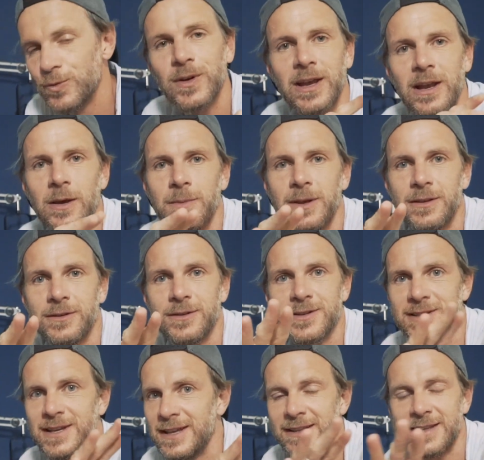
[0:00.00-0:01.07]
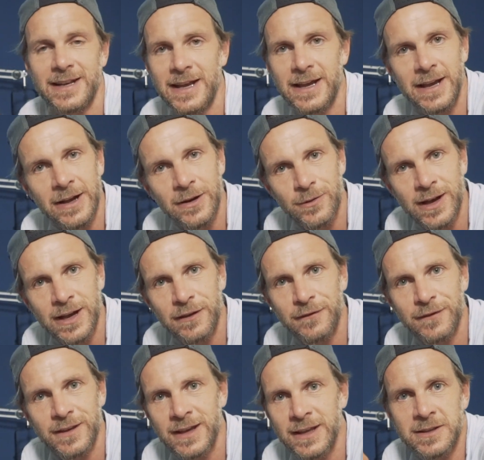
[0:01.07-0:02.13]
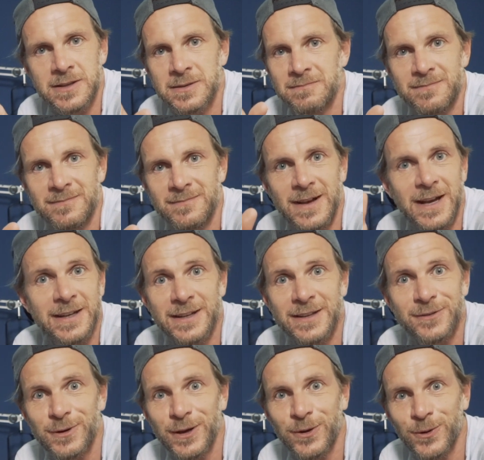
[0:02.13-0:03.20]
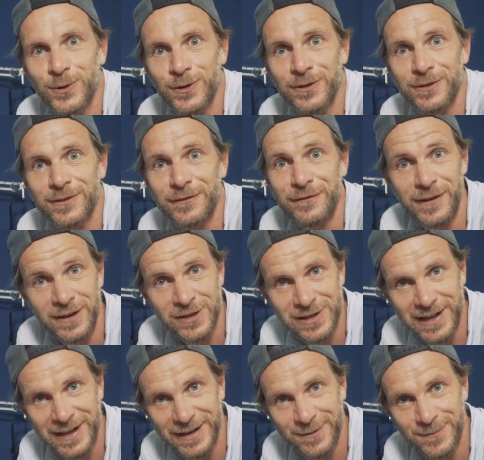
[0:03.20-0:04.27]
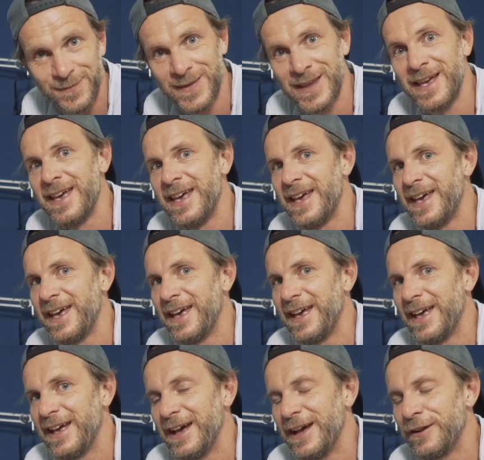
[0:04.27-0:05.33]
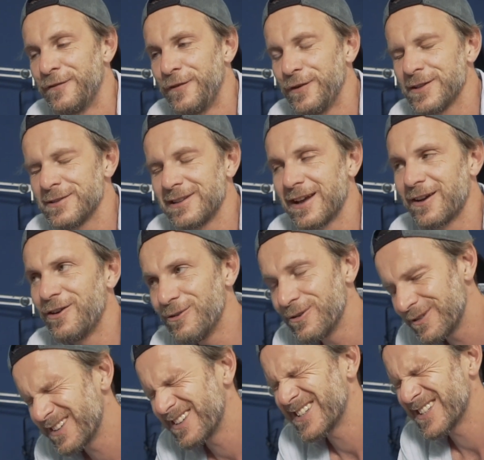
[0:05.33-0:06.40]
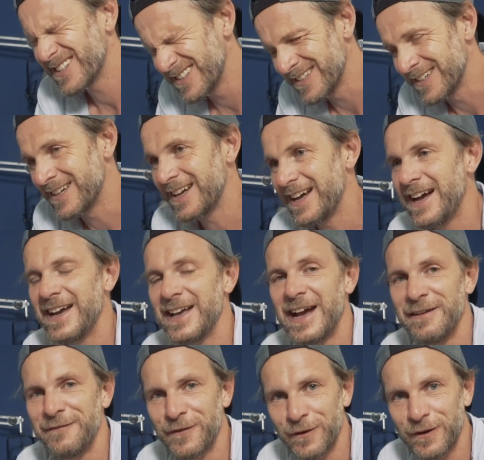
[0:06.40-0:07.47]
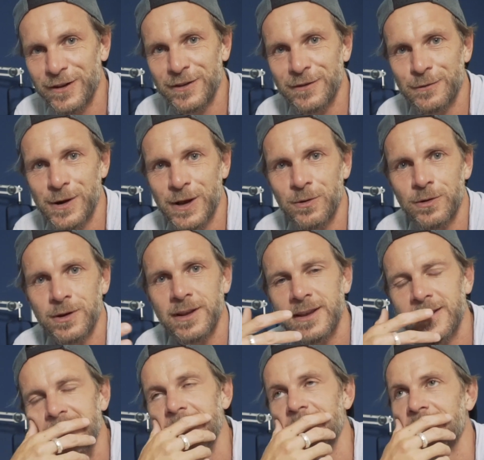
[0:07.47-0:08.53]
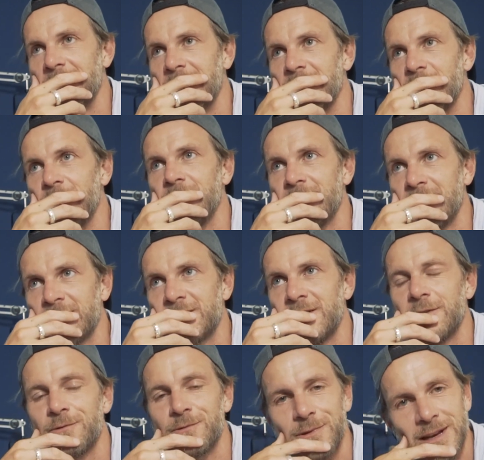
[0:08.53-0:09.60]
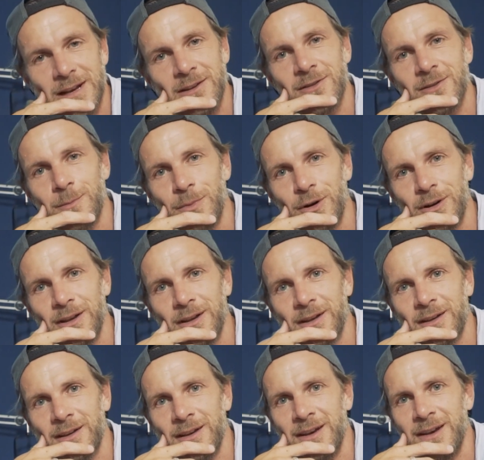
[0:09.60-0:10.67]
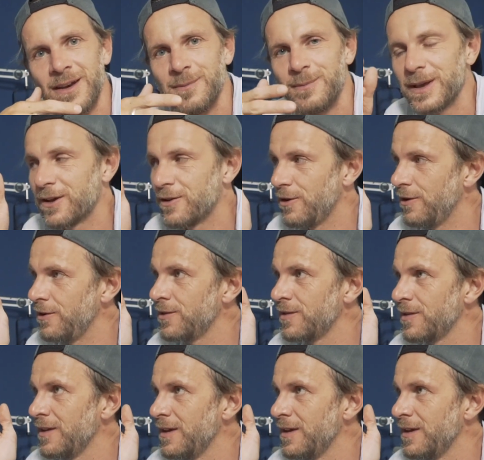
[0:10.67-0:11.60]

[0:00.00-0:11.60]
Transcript: kilometers and then I arrived, and I didn't record the finish line. And first I was like, oh yeah, I forgot to record it. And then I was like, no, it's actually really symbolic, because